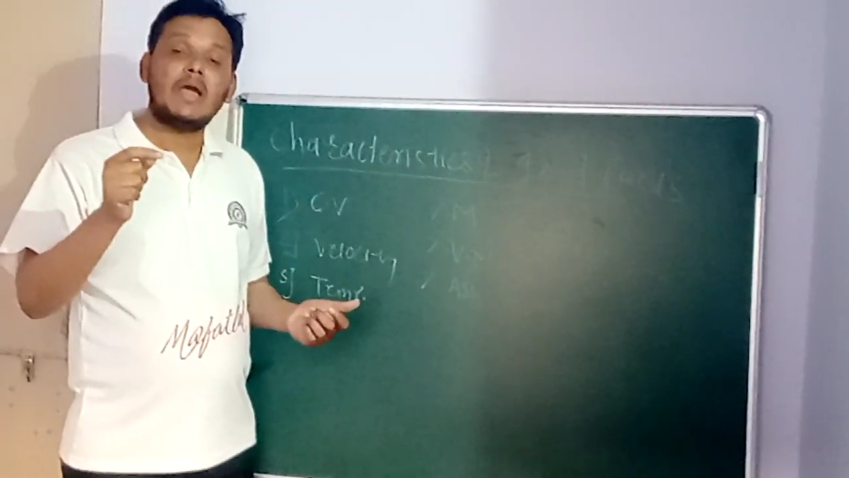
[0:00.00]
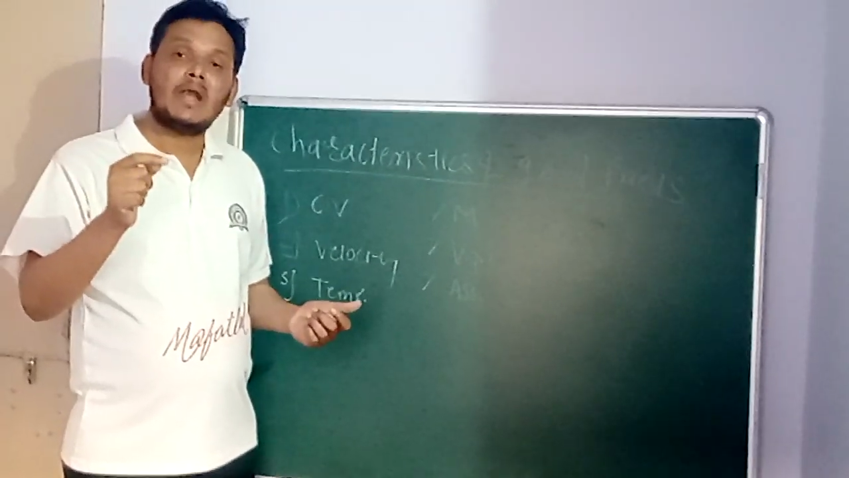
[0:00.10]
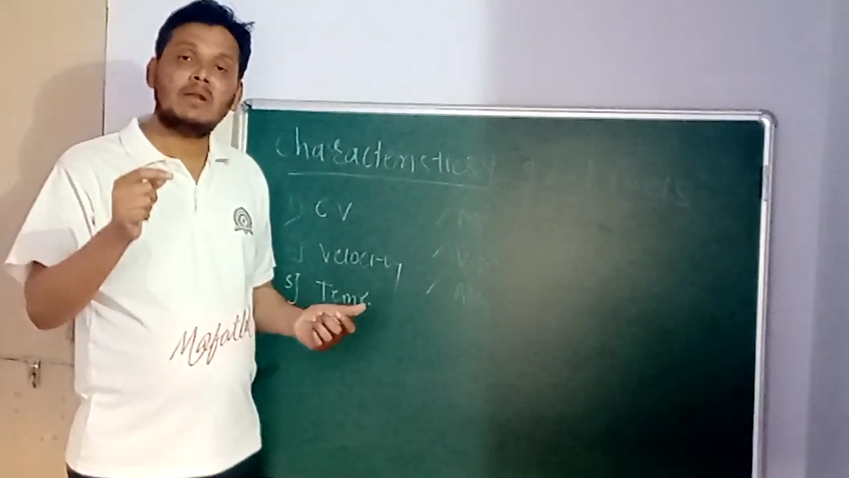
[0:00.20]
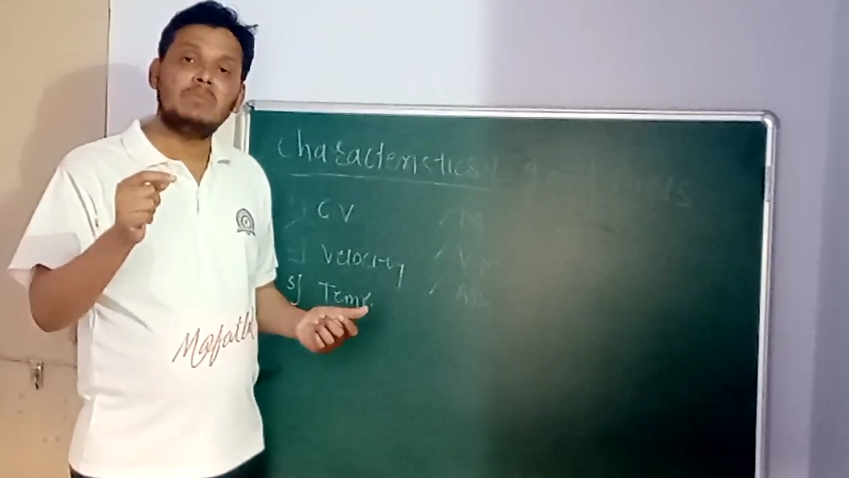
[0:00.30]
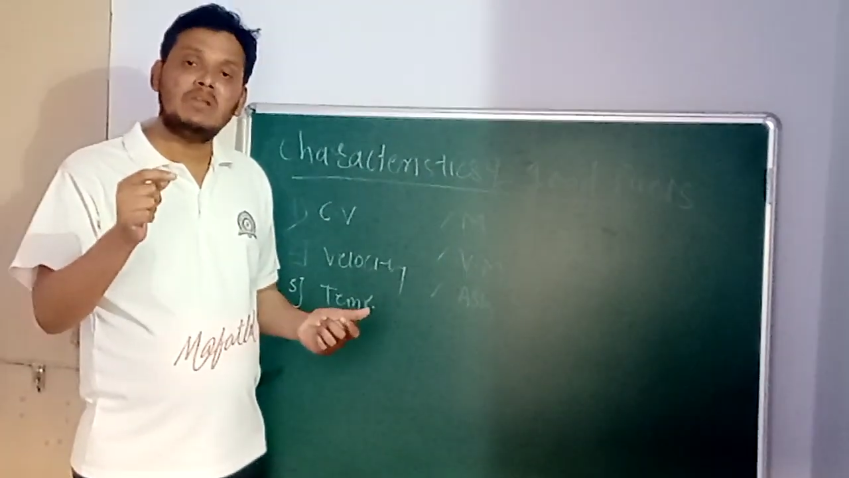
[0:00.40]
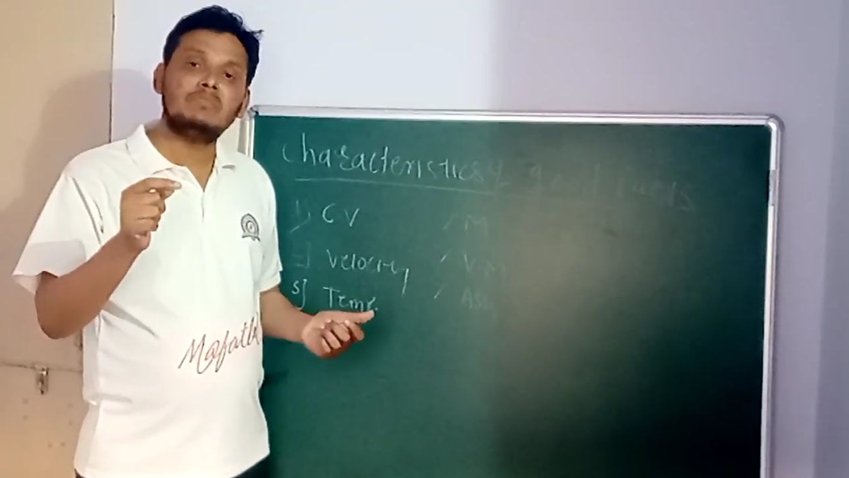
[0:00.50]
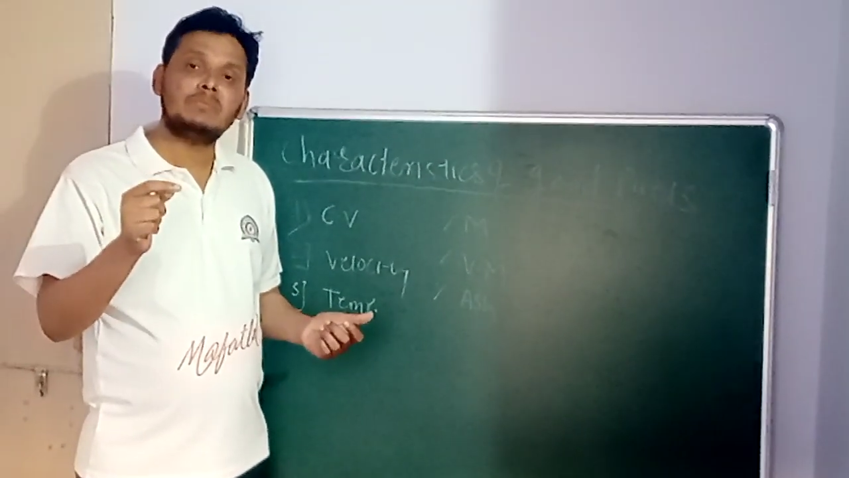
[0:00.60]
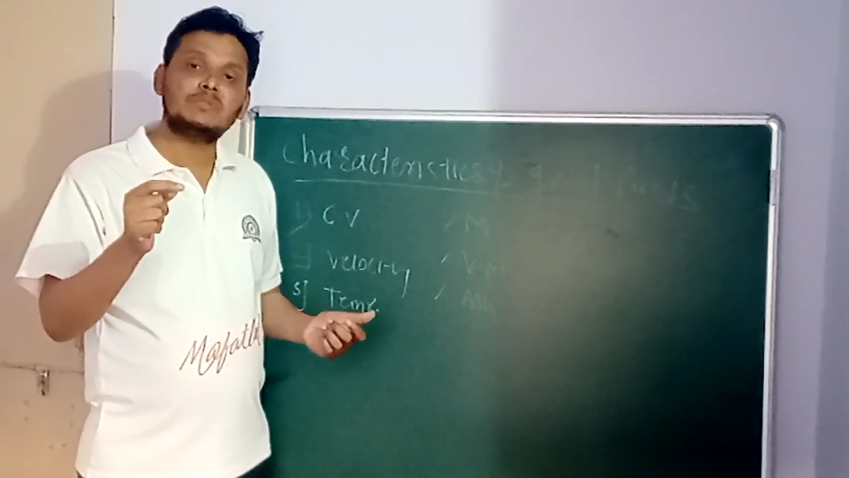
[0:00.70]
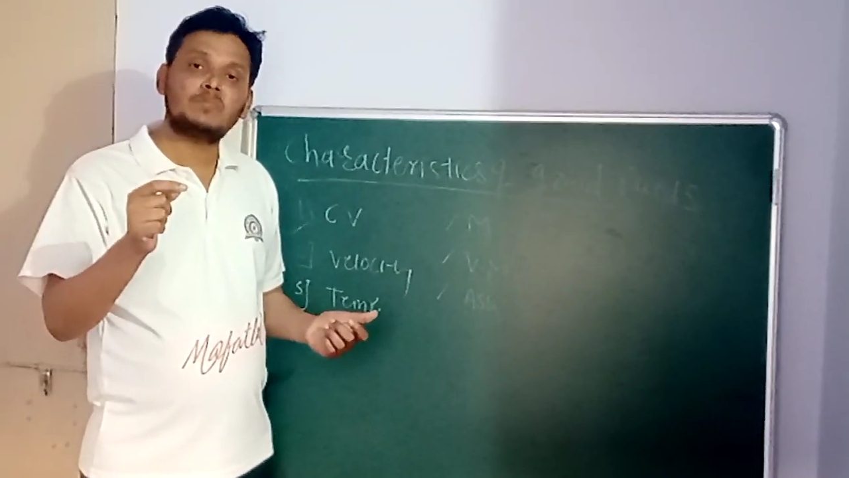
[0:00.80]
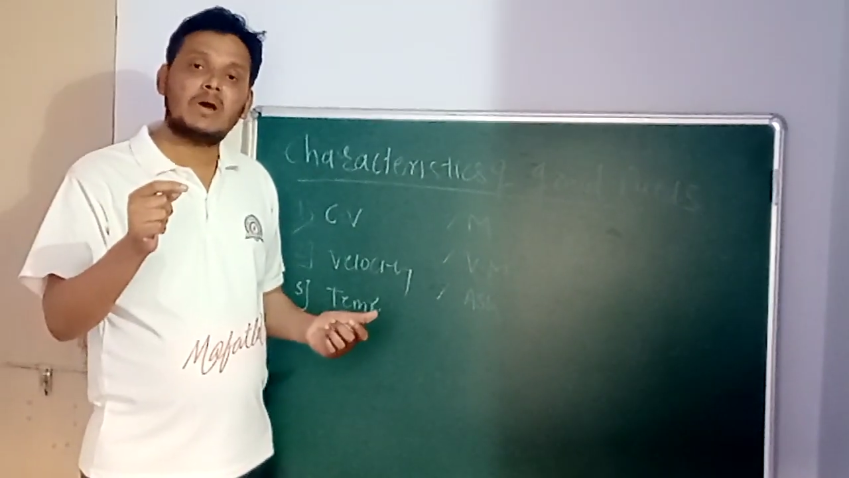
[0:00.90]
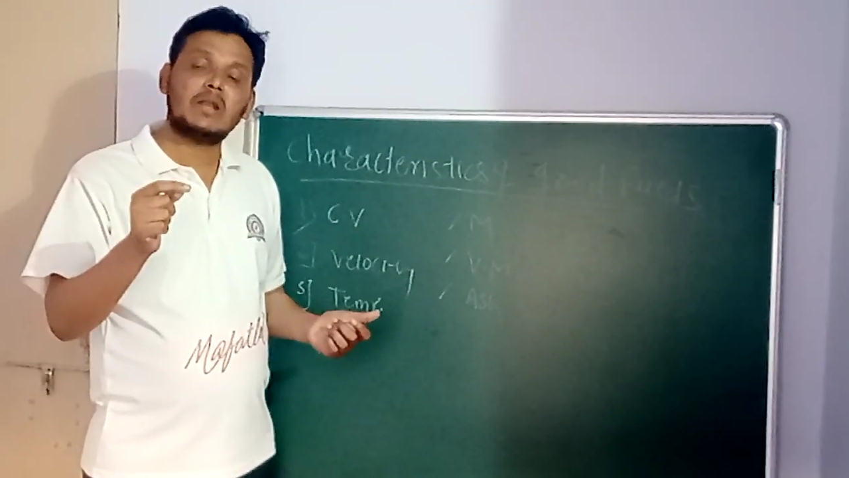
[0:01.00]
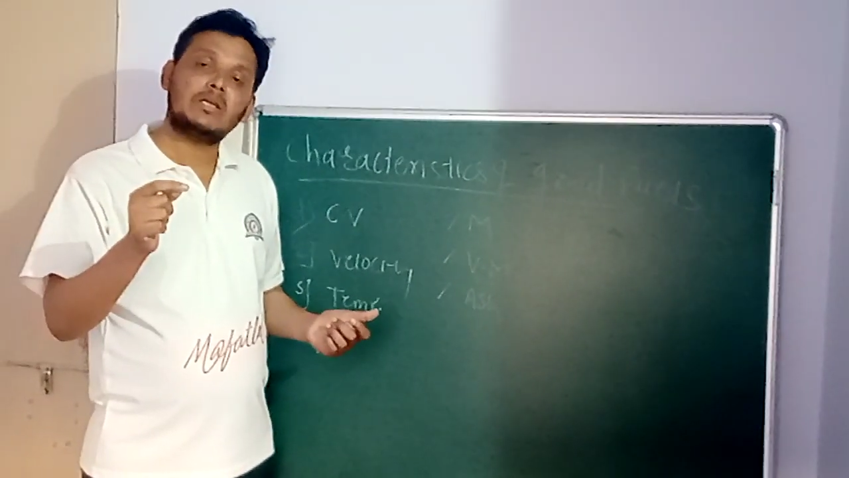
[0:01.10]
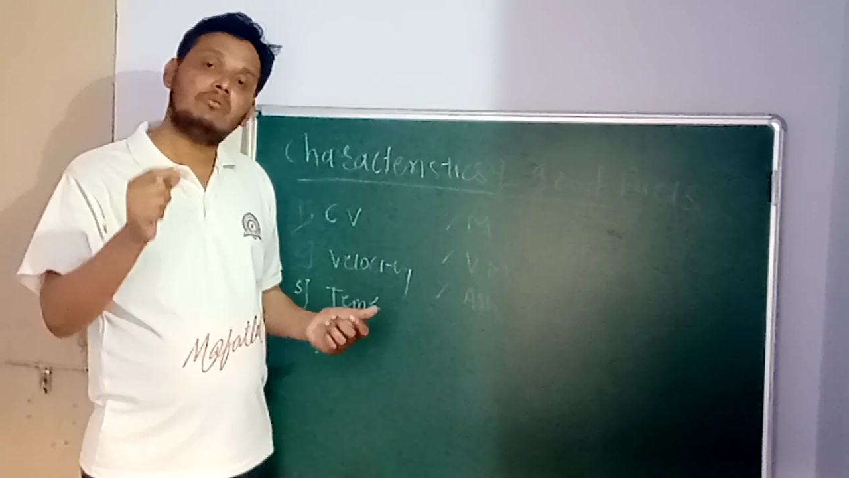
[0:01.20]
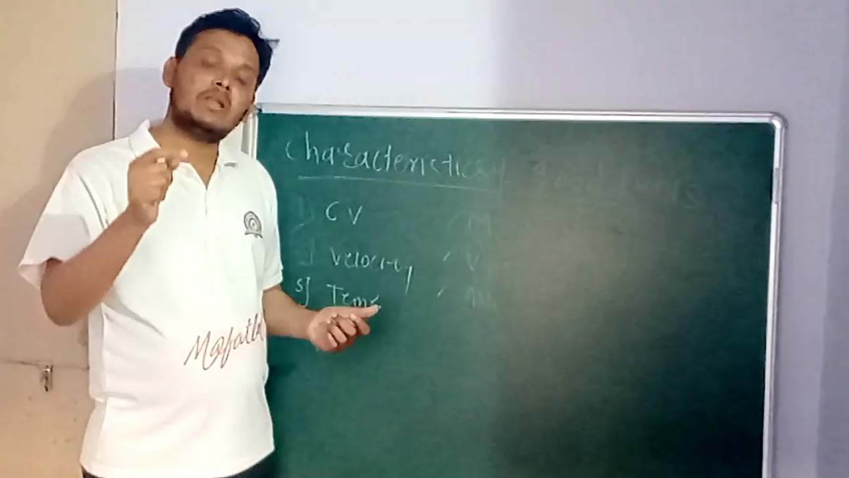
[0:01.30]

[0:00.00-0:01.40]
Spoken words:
At minimum spark your